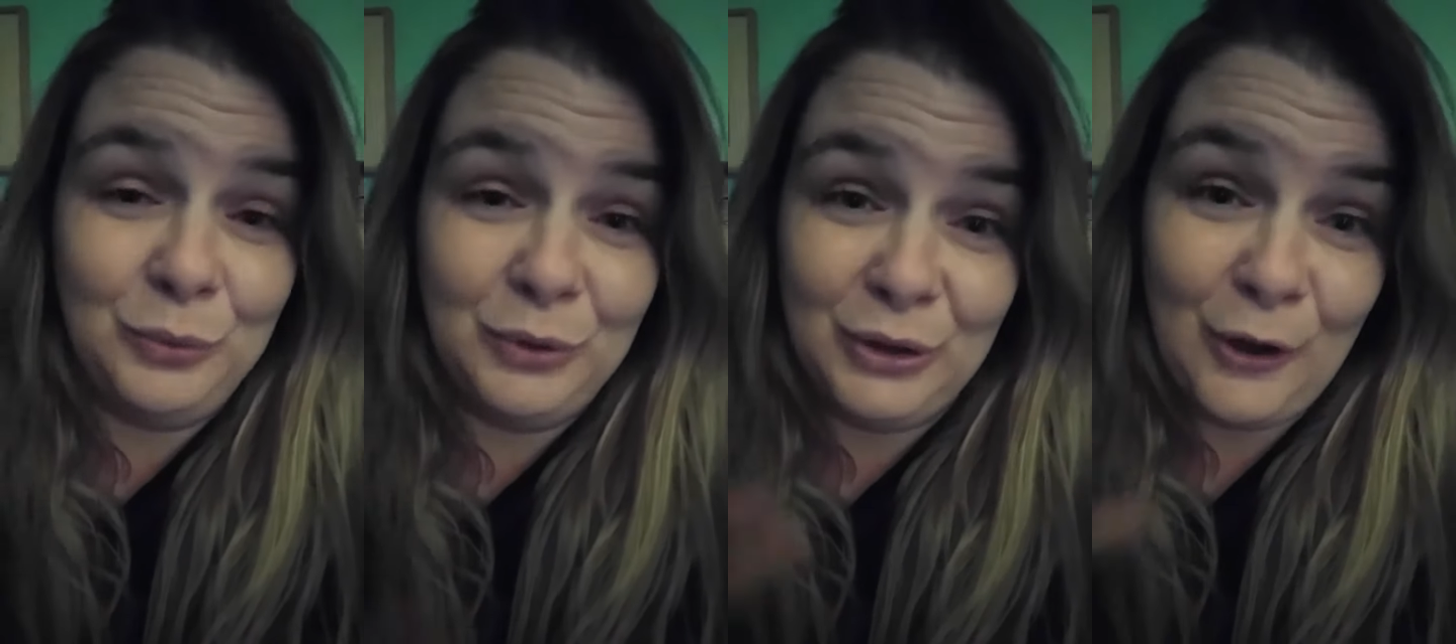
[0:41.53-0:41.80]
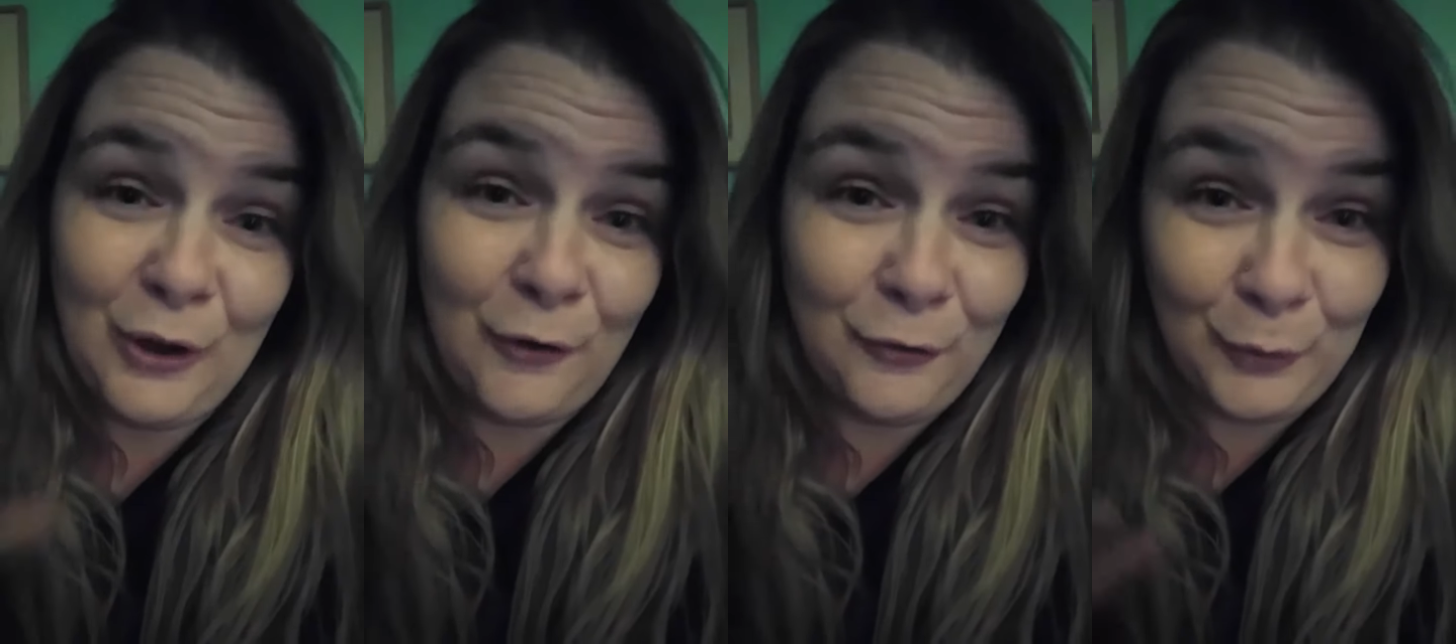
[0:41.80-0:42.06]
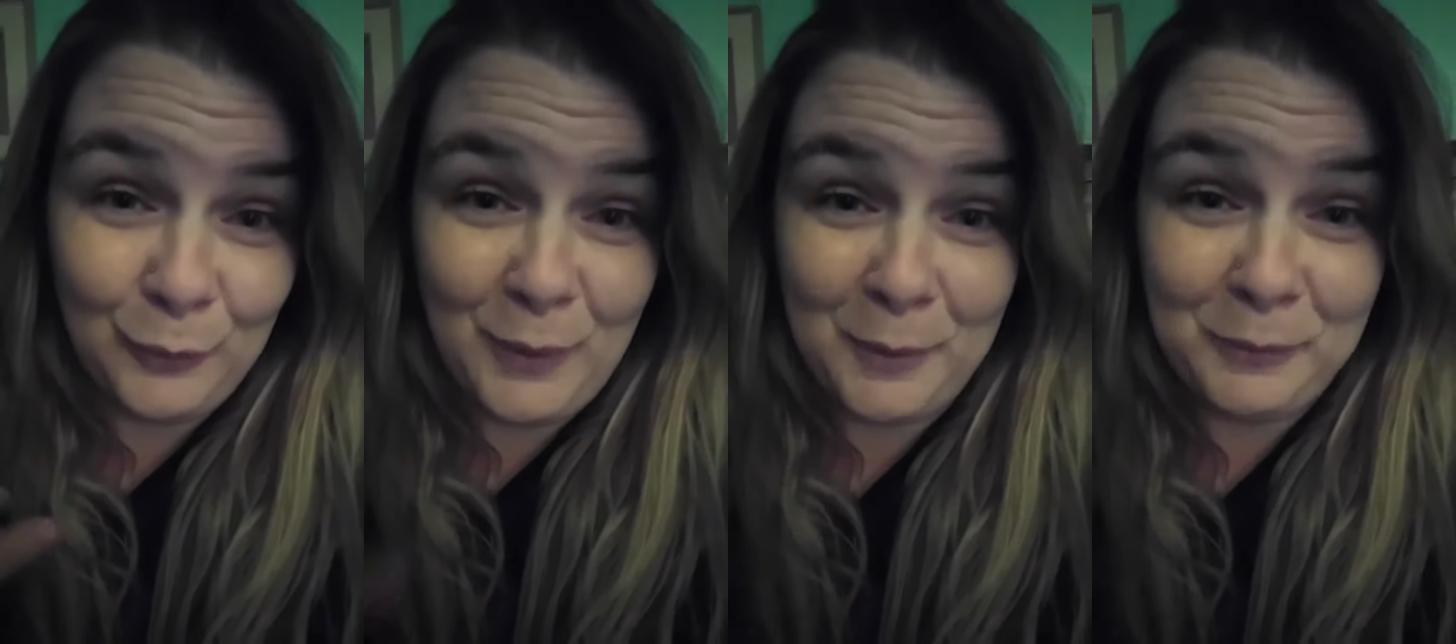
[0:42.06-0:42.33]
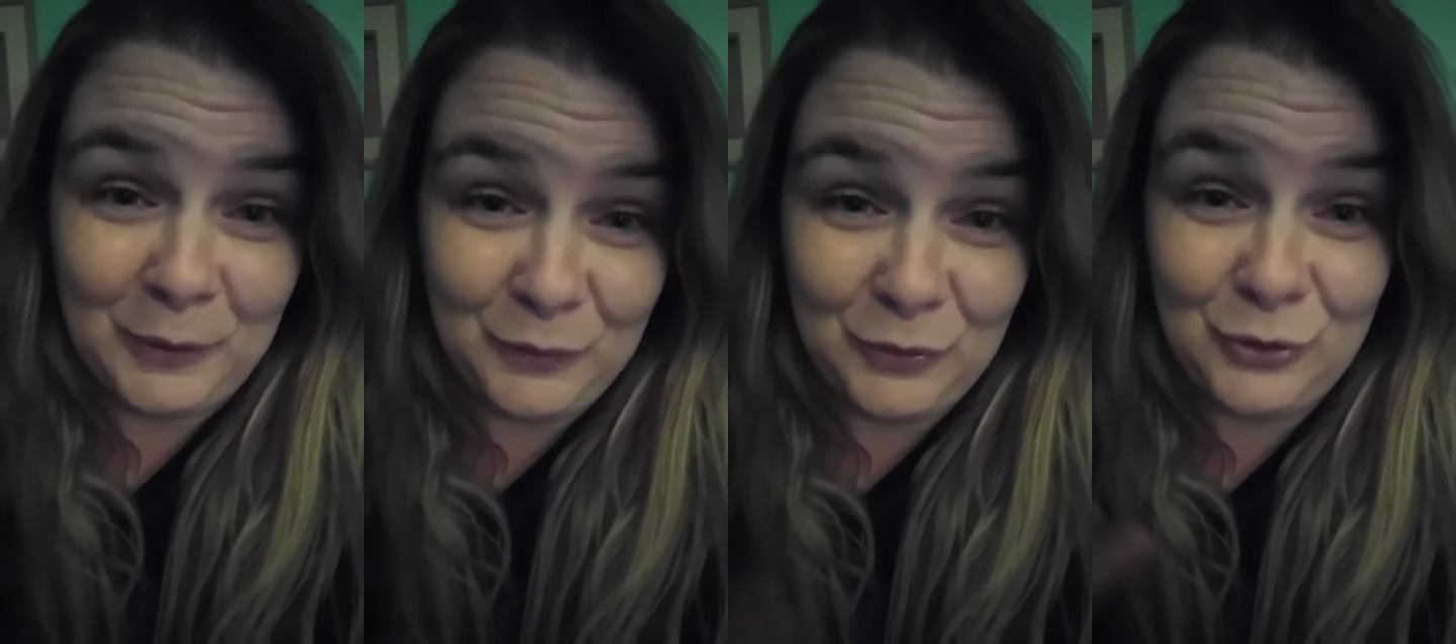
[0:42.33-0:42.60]
really
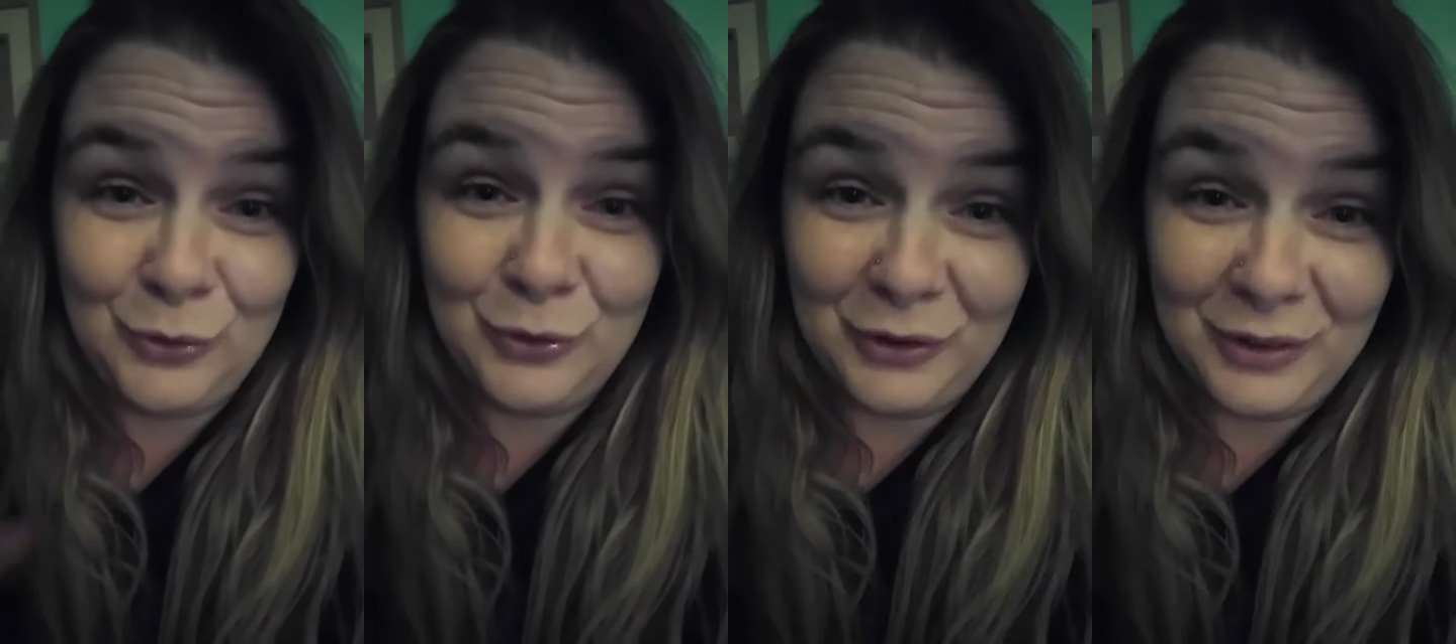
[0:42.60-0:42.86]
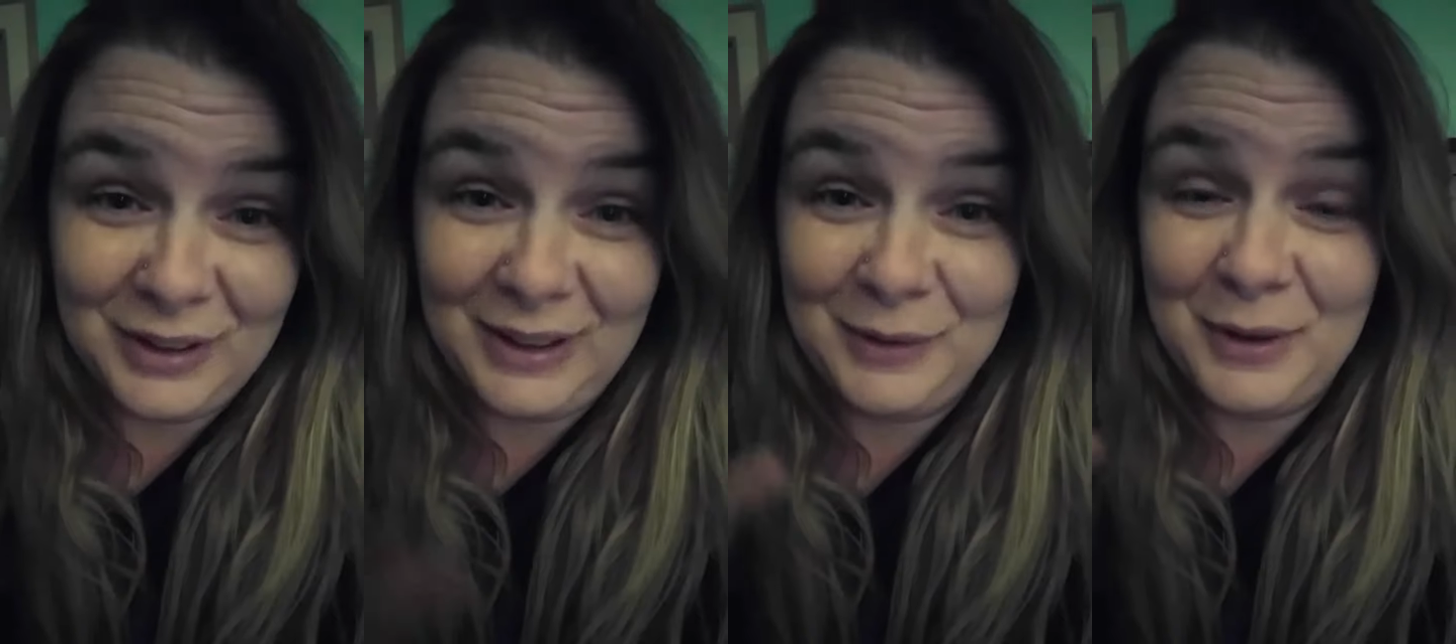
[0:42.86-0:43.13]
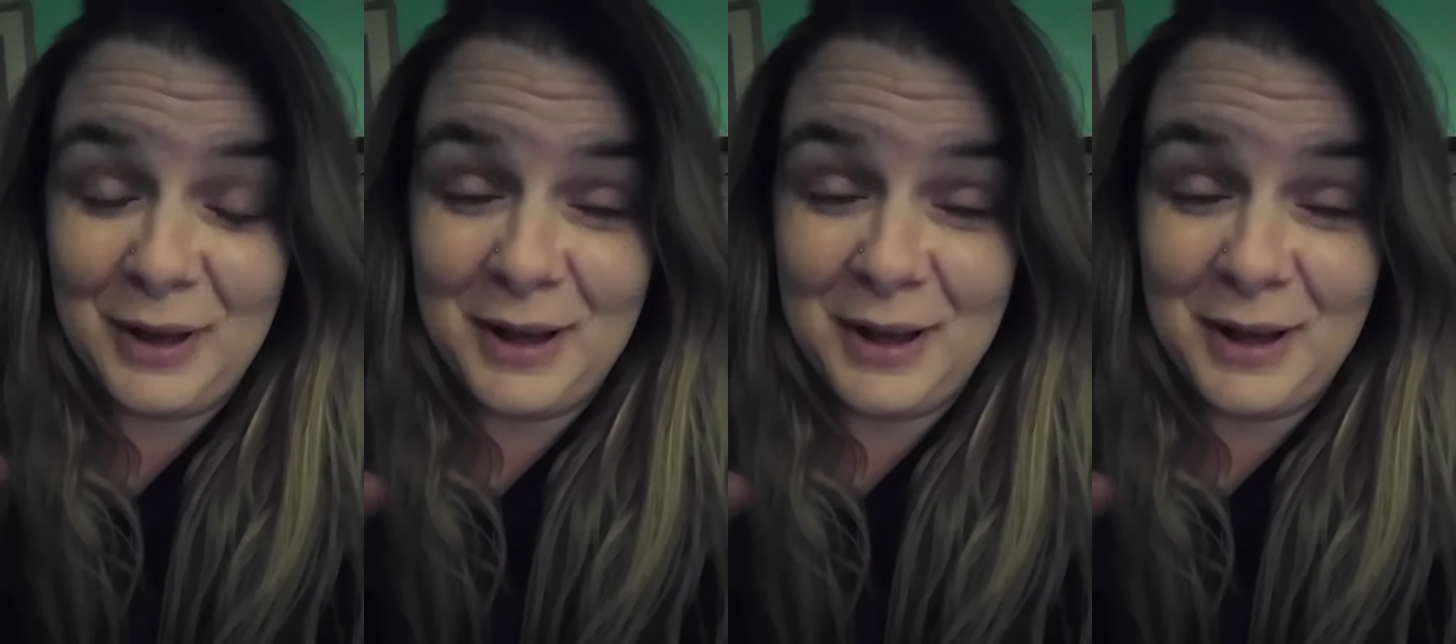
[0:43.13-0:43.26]
overwhelming once you start getting